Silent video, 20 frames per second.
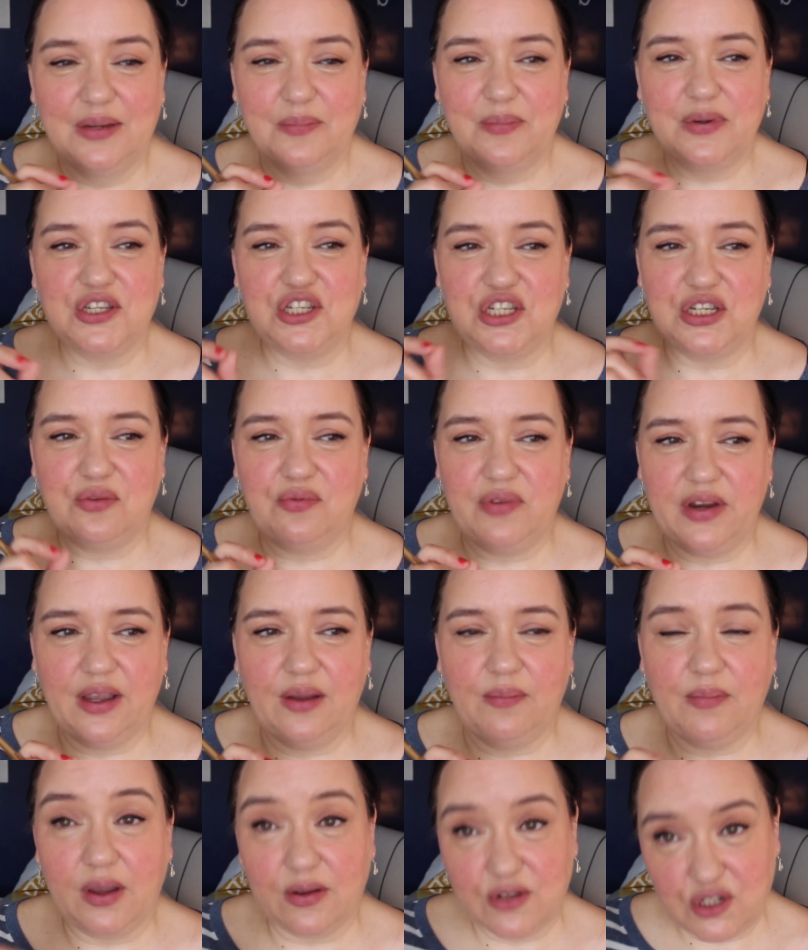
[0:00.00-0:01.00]
But she'll ring
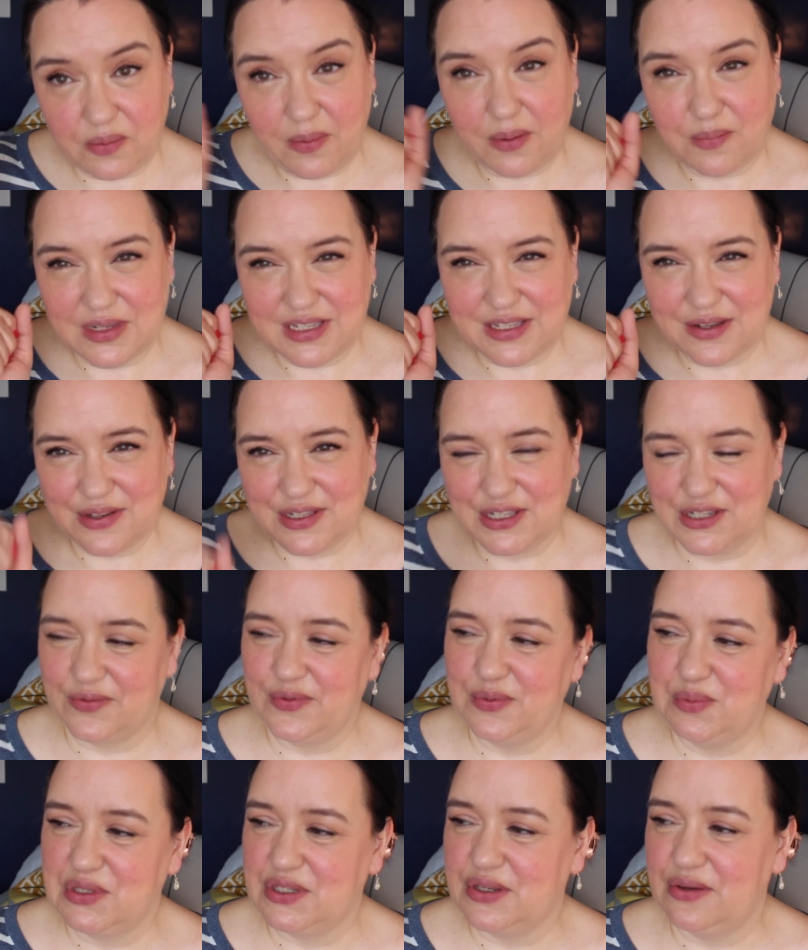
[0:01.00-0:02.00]
up and go, do you remember so-and-so
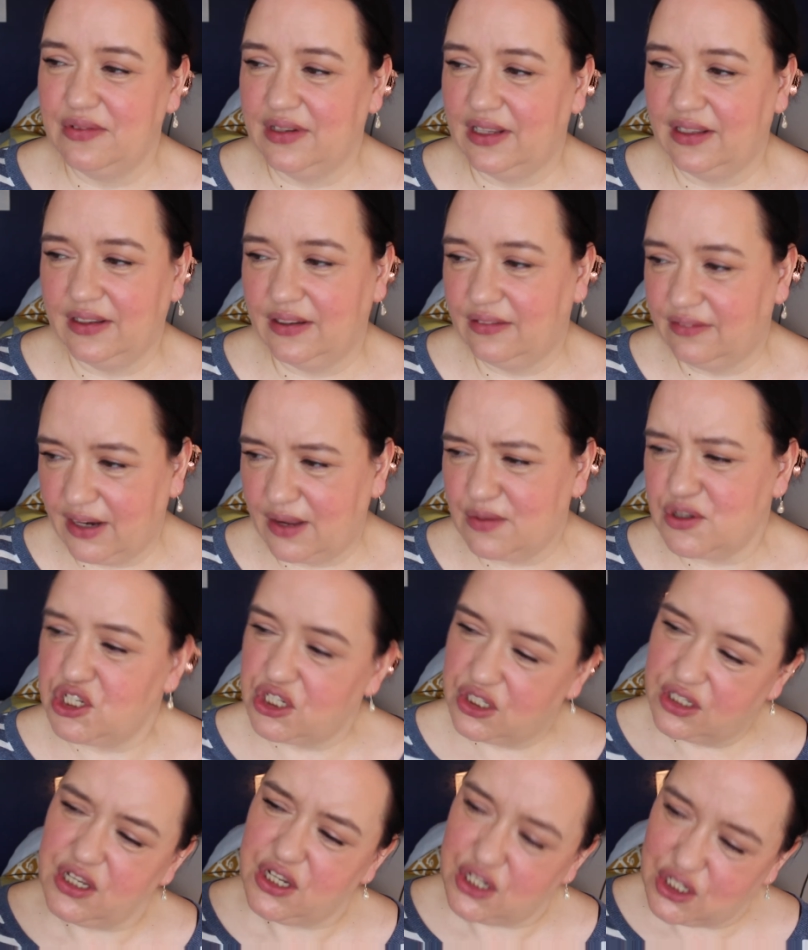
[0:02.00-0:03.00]
from school? And I'll go, no,
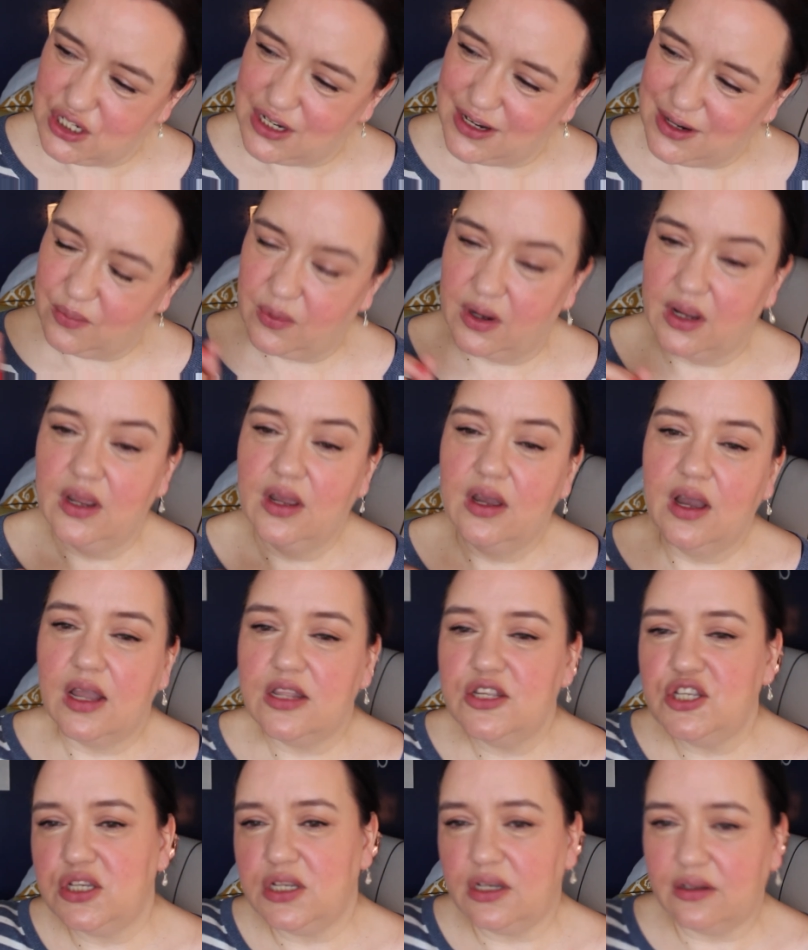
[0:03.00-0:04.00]
she, you do.
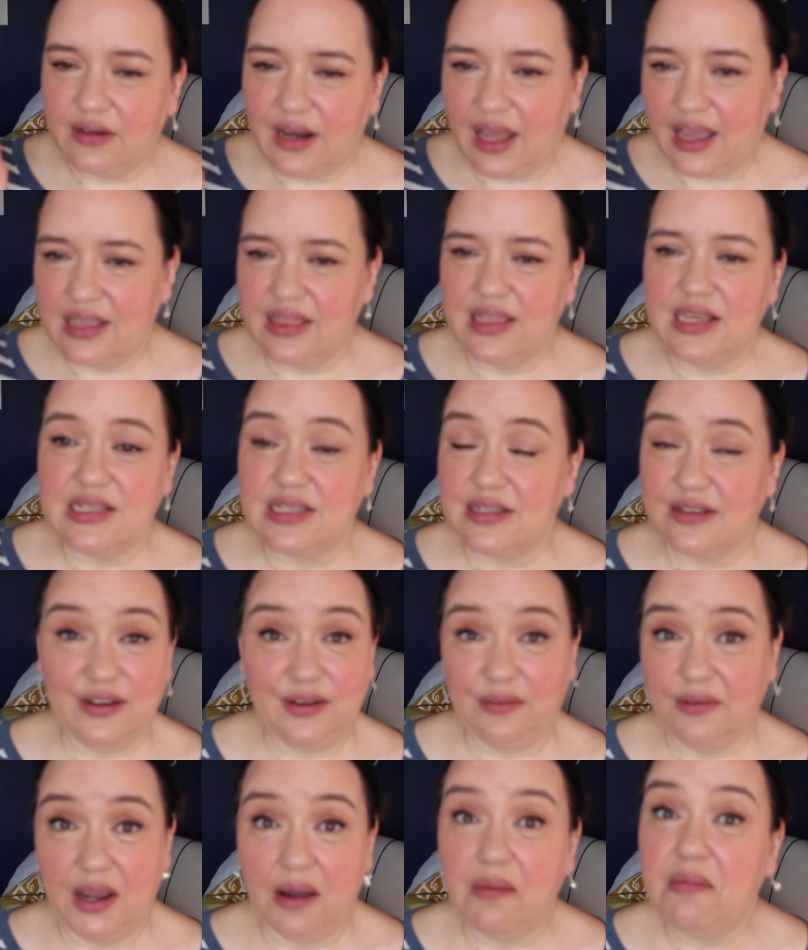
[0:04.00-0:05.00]
And she will look like this. I'll
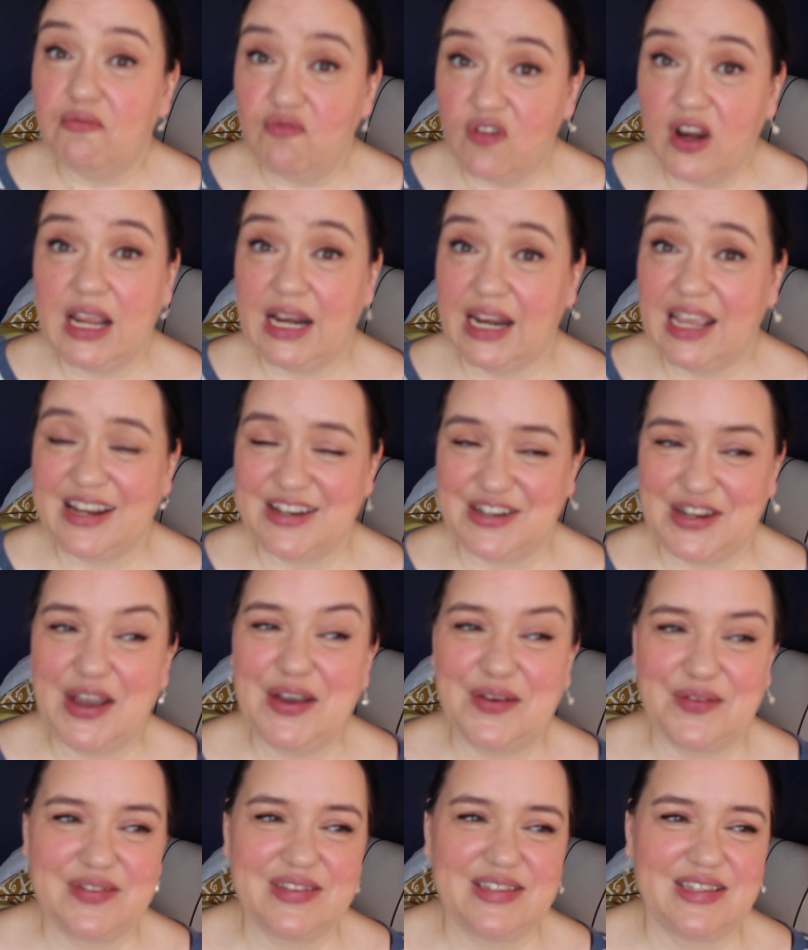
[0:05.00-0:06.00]
go, no, really, I
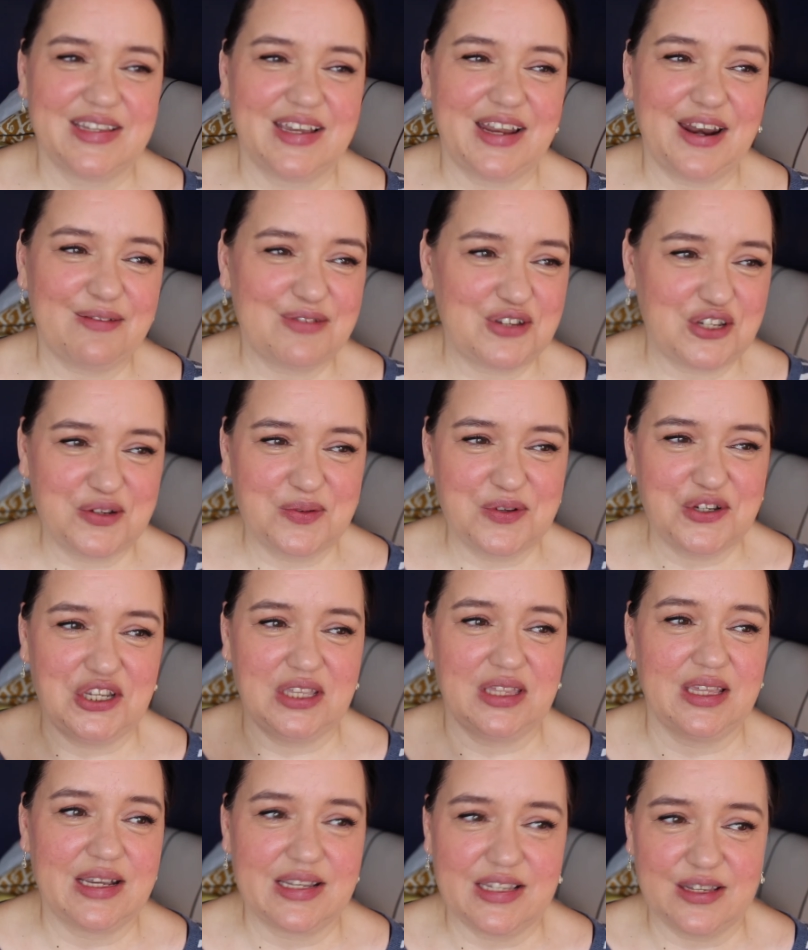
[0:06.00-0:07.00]
don't. And I'm sure
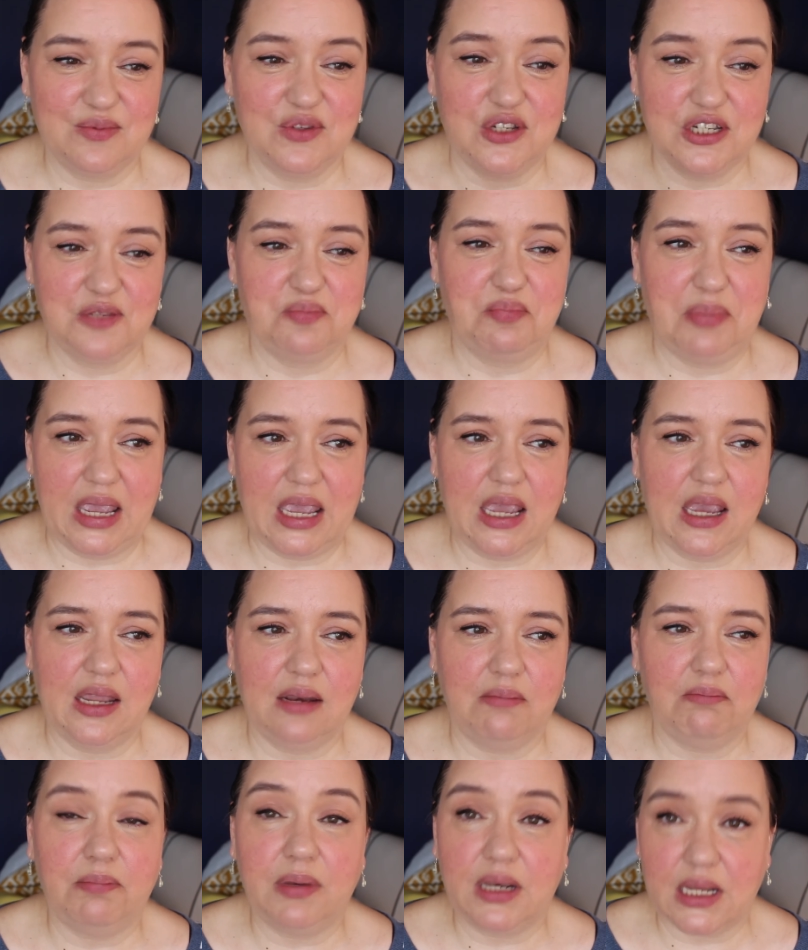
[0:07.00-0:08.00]
she thinks I'm just
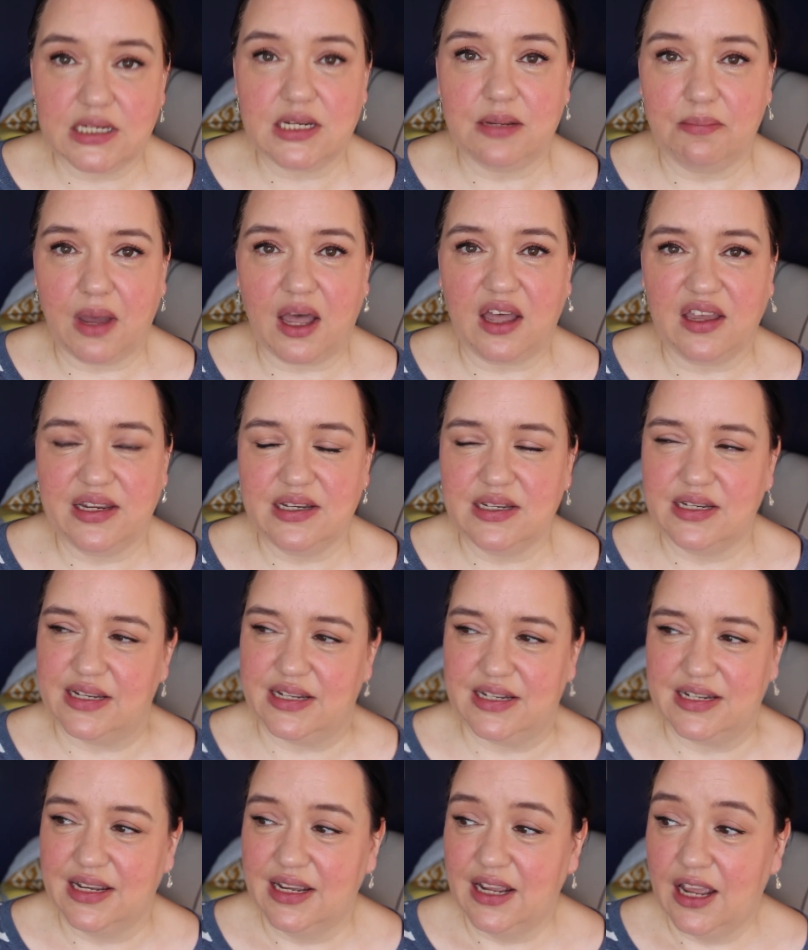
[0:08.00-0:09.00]
being bloody
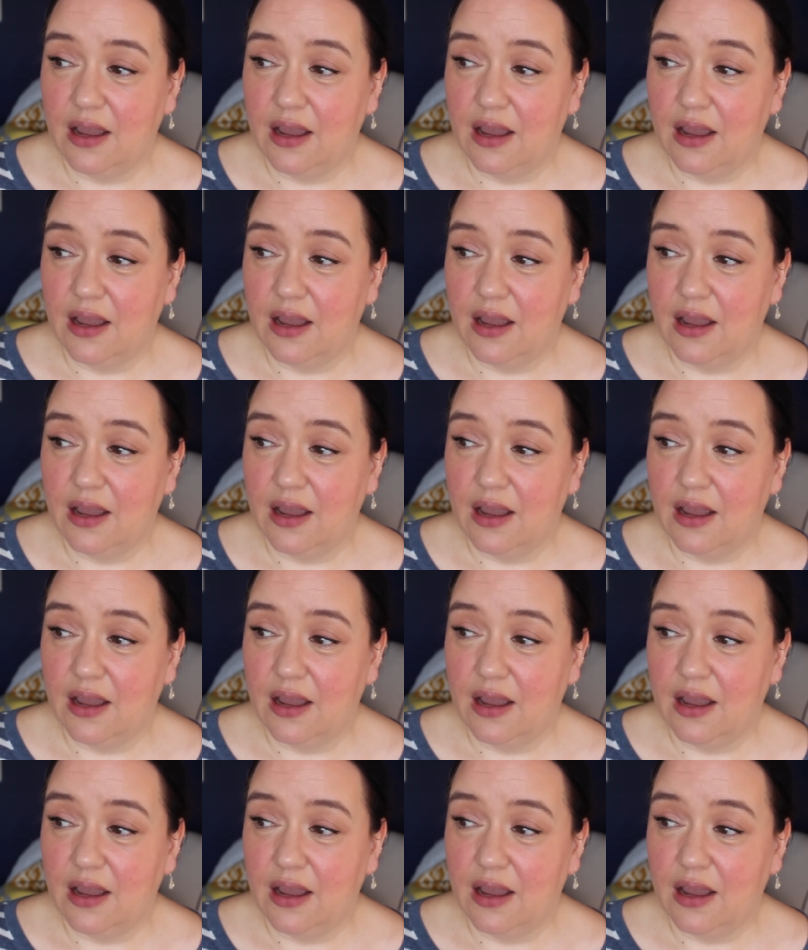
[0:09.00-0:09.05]
minded.